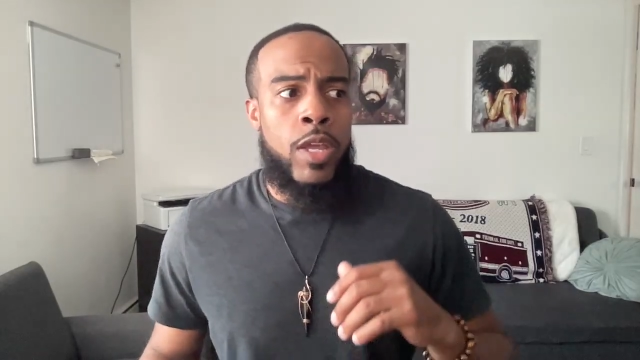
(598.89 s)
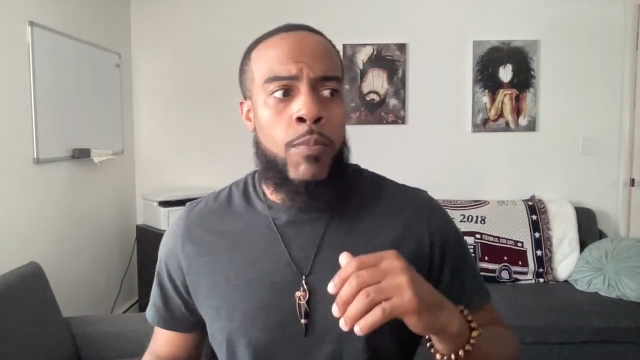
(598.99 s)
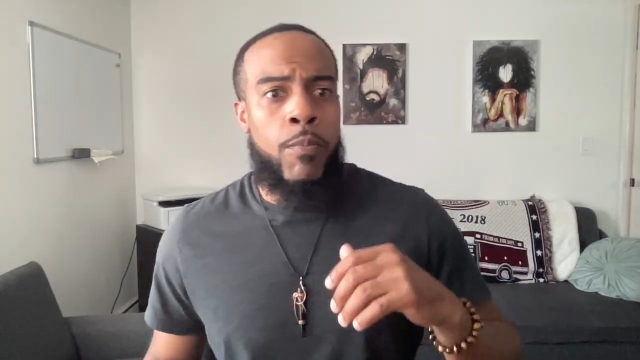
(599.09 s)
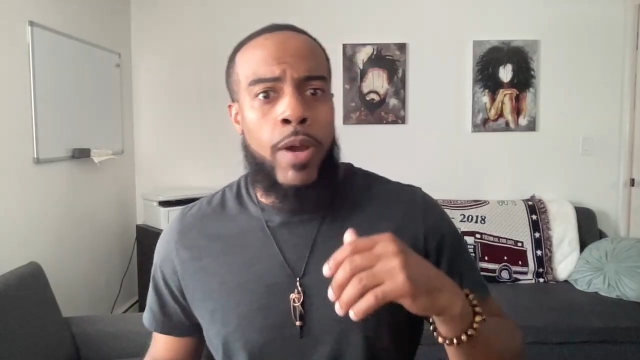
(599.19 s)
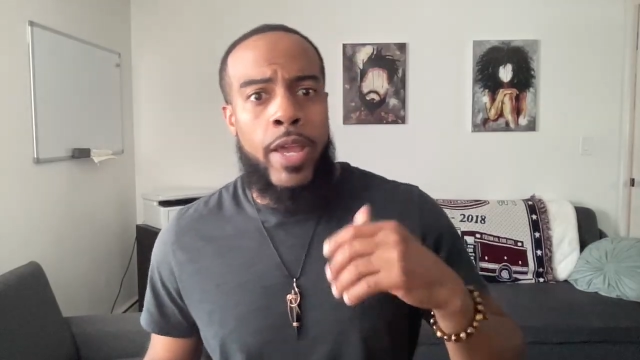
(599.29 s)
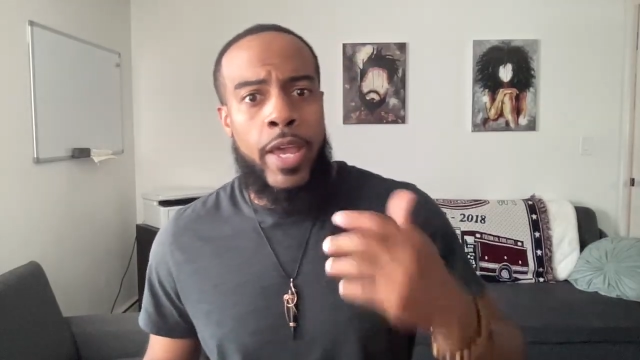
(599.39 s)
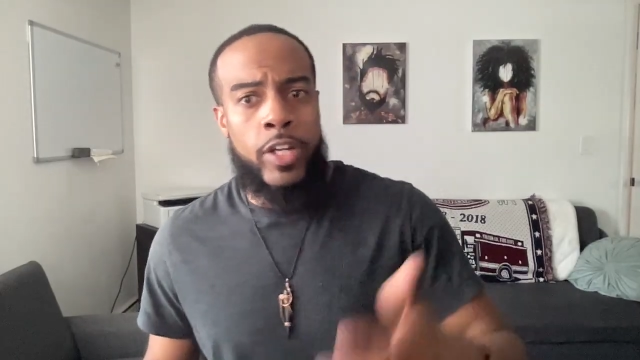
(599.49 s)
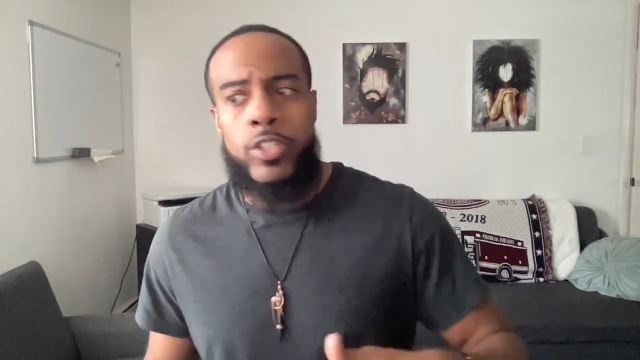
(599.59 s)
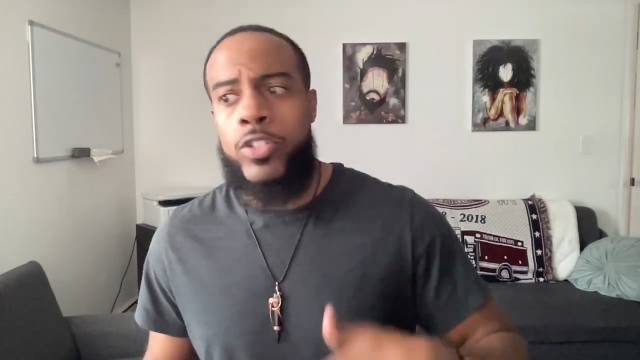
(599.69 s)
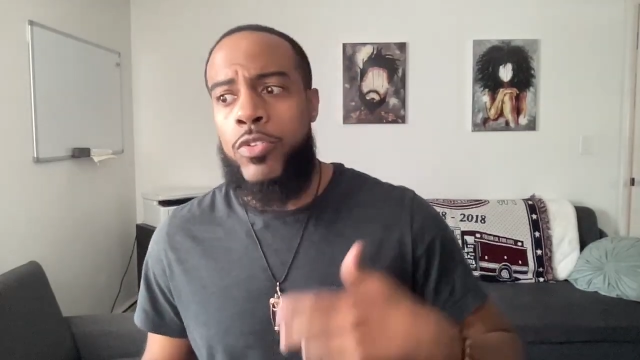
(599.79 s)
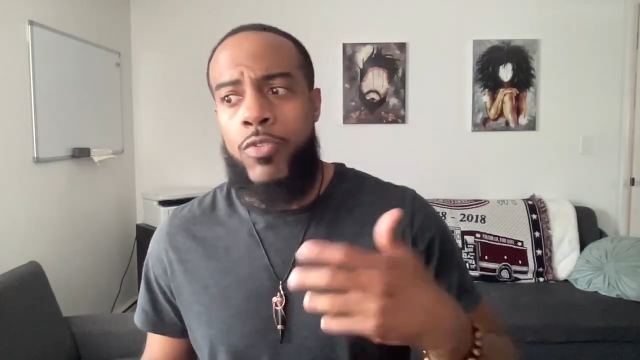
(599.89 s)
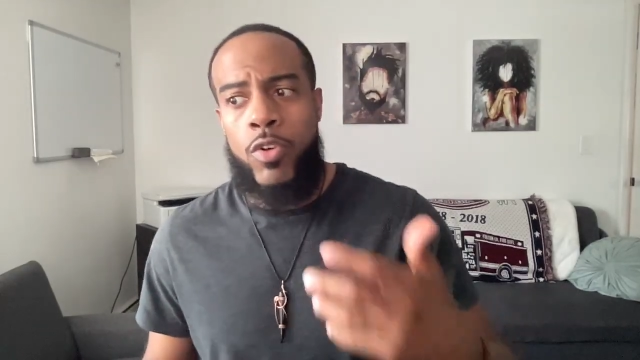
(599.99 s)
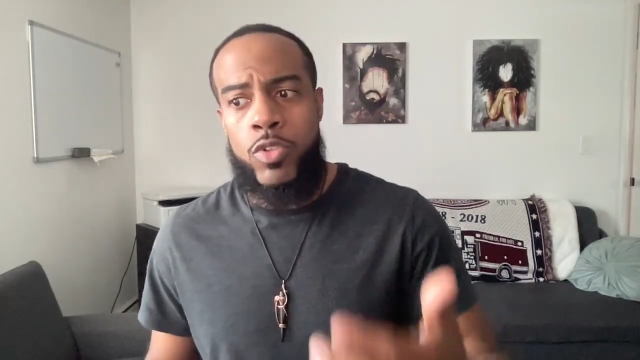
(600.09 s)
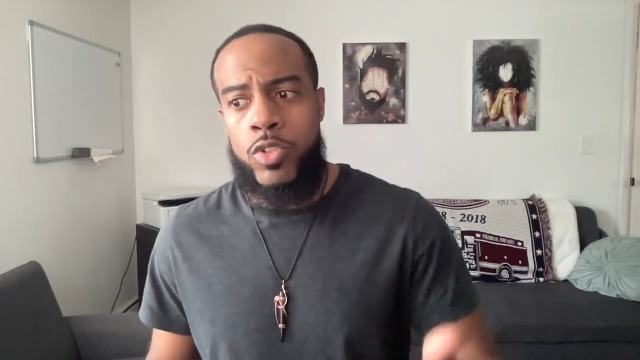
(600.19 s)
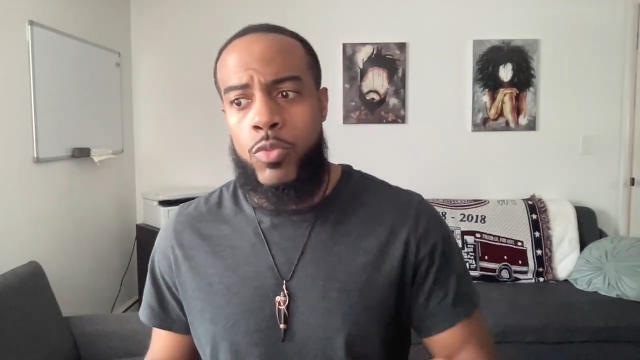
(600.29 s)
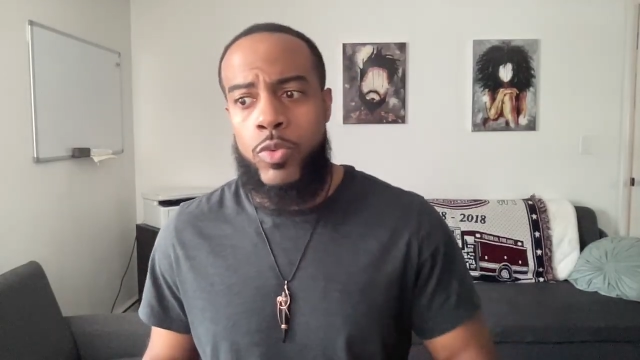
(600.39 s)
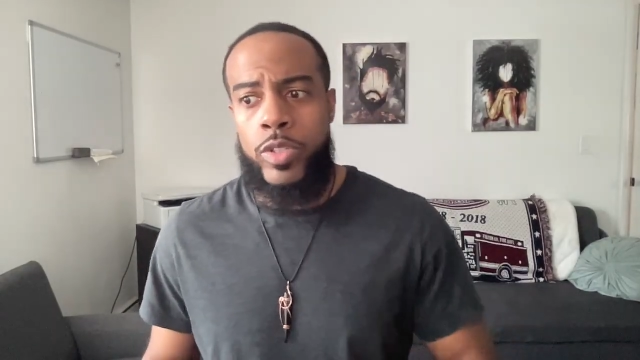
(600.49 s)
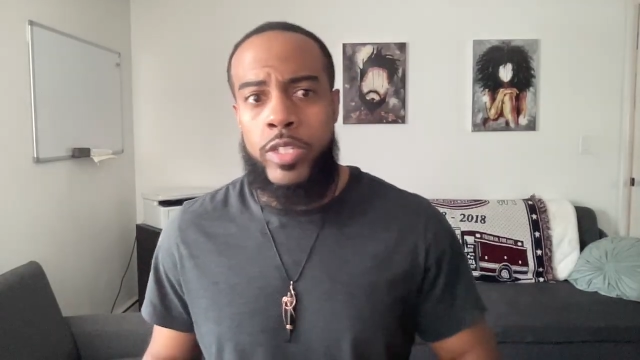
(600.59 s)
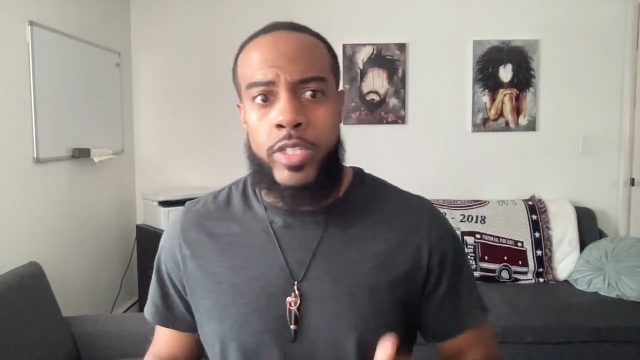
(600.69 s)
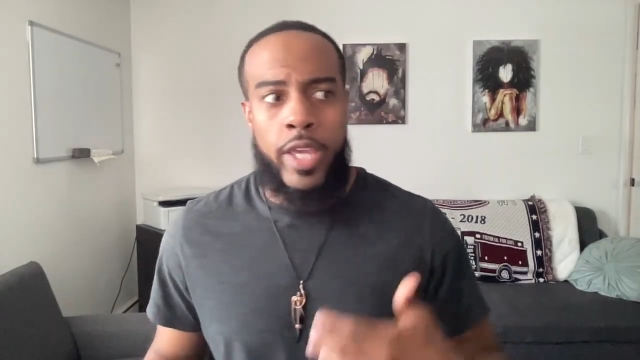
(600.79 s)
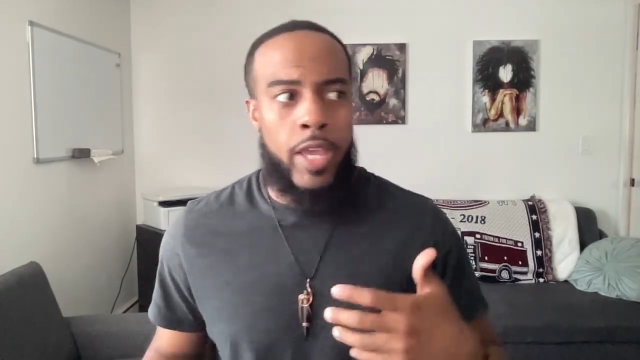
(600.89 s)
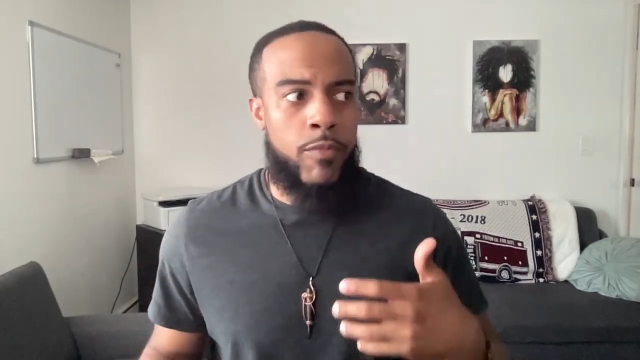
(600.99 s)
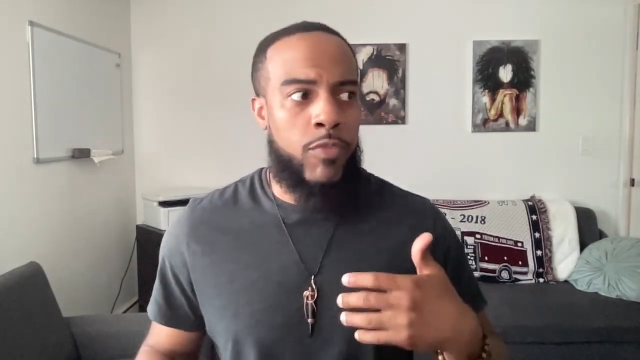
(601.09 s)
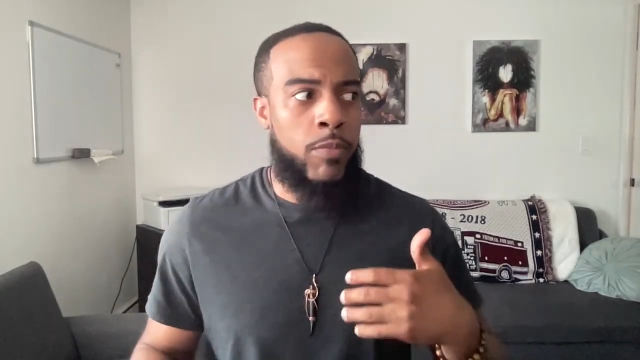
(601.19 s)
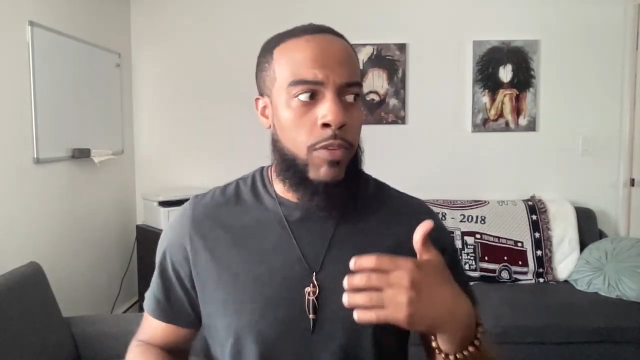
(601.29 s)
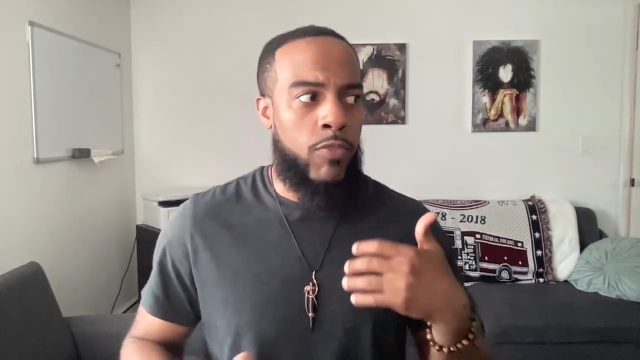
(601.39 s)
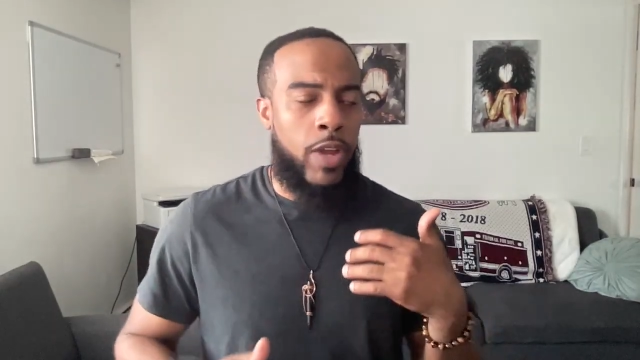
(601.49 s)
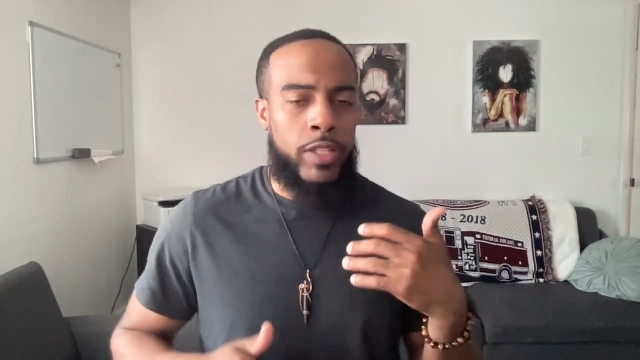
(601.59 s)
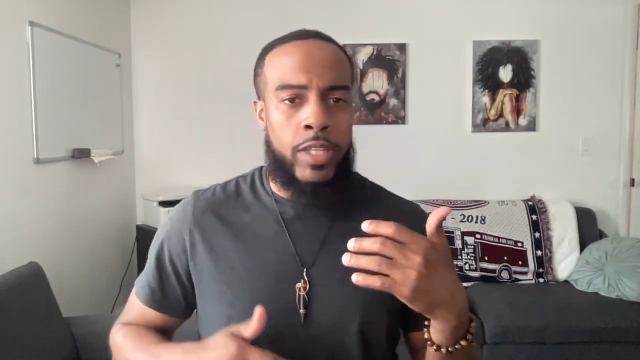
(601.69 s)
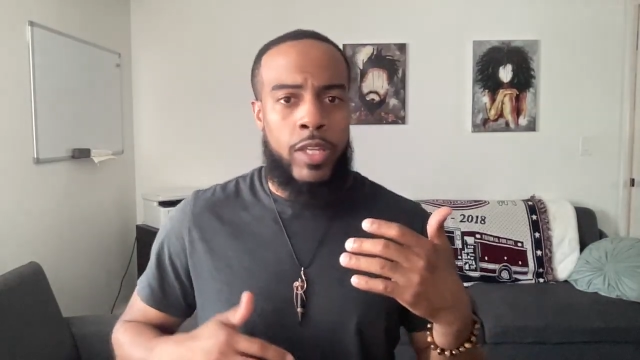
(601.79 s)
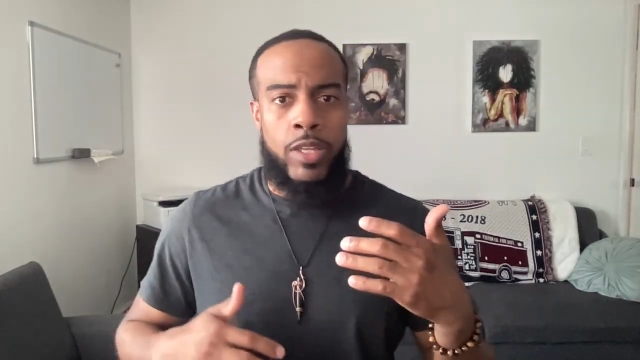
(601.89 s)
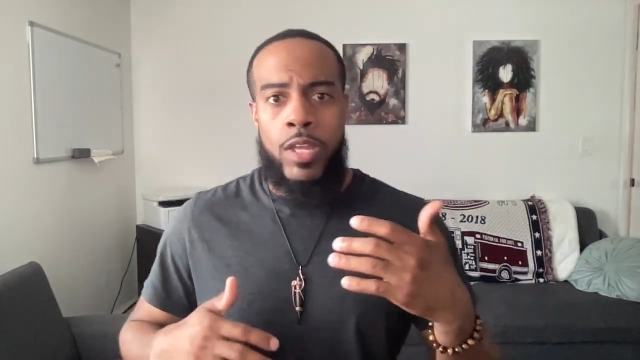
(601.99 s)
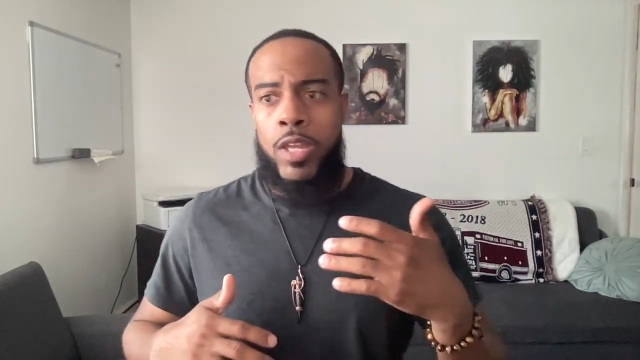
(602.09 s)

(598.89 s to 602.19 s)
My extroversion really came from the fact that